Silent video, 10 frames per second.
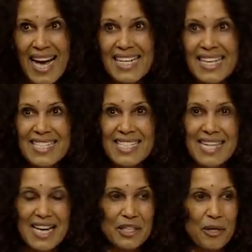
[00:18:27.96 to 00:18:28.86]
I'd like to
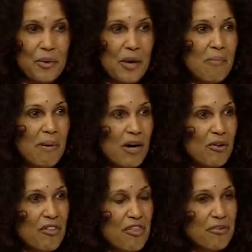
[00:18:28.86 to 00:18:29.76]
tell you
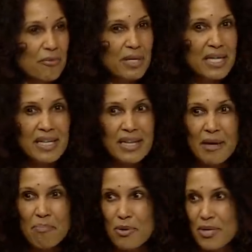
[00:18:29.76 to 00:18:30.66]
about 3
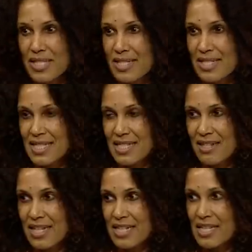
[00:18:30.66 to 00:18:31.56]
important
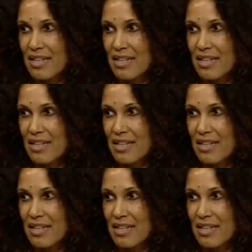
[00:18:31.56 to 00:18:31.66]
studies